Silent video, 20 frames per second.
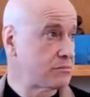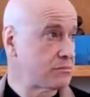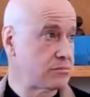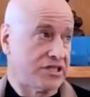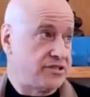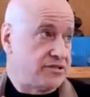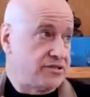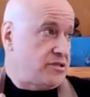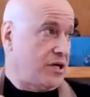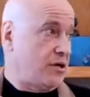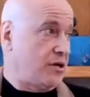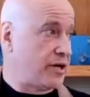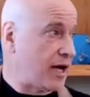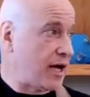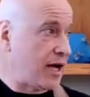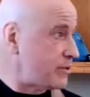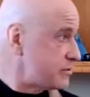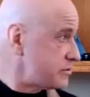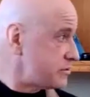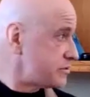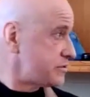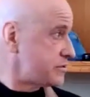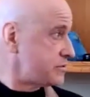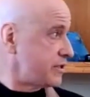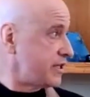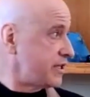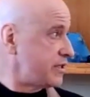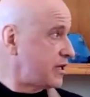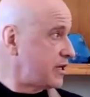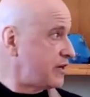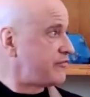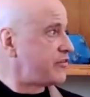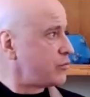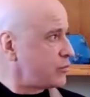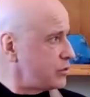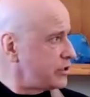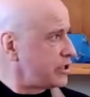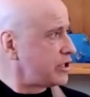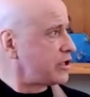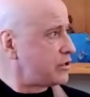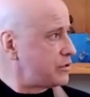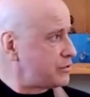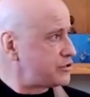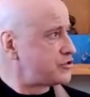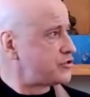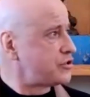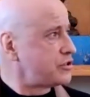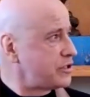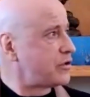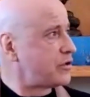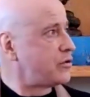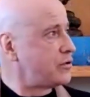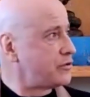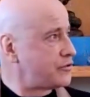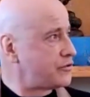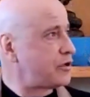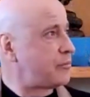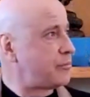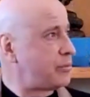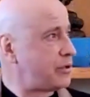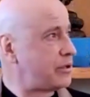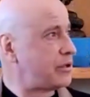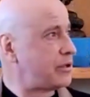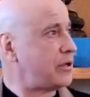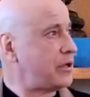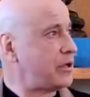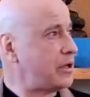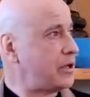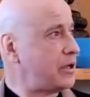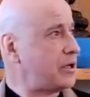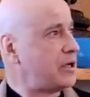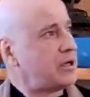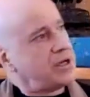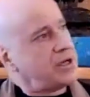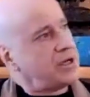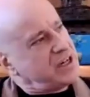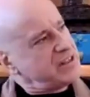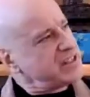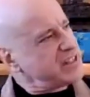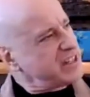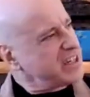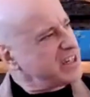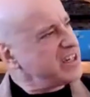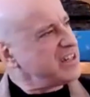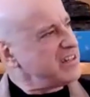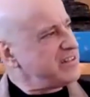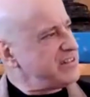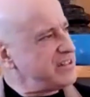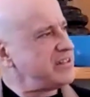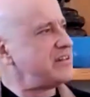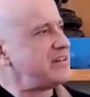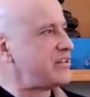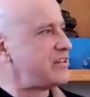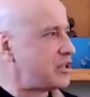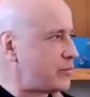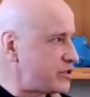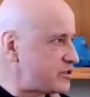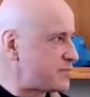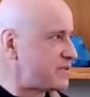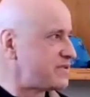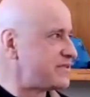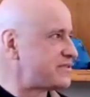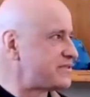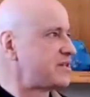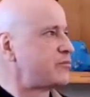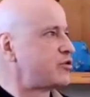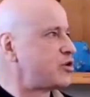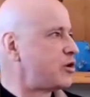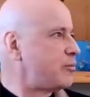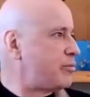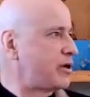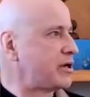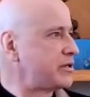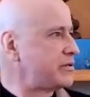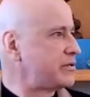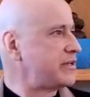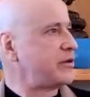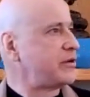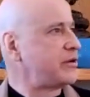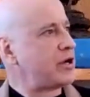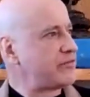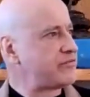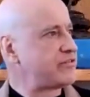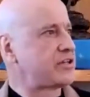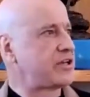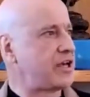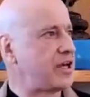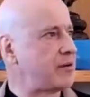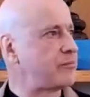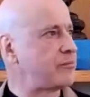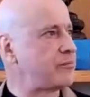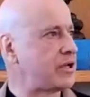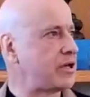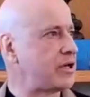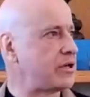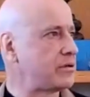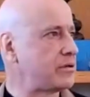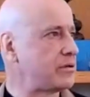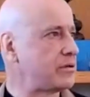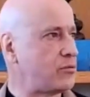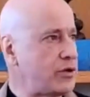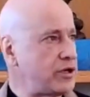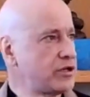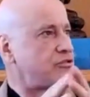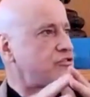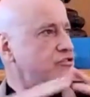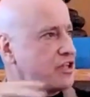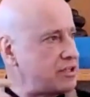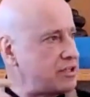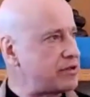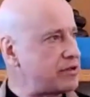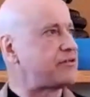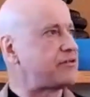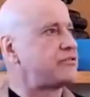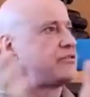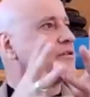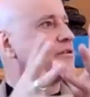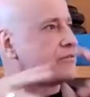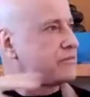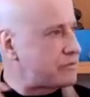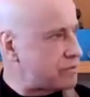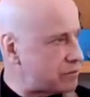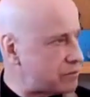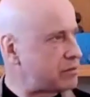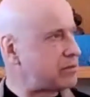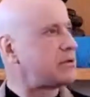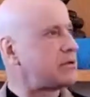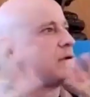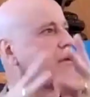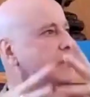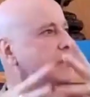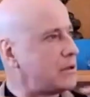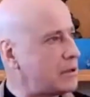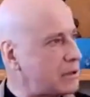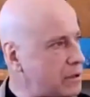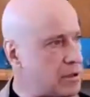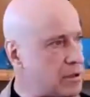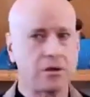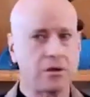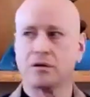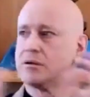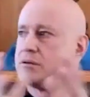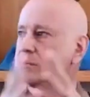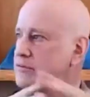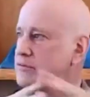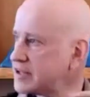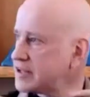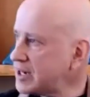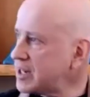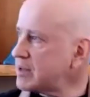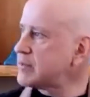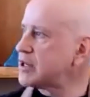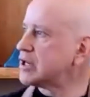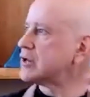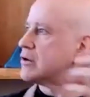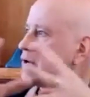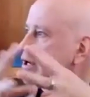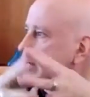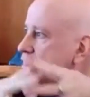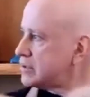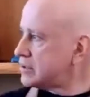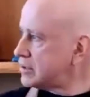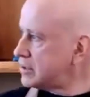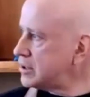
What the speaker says: That's just how it happens, right? I felt really close during that whole trip. And then I kind of didn't. You know, we spent the summer apart and they went off to camp and we understand that it's this. It's dynamic, right?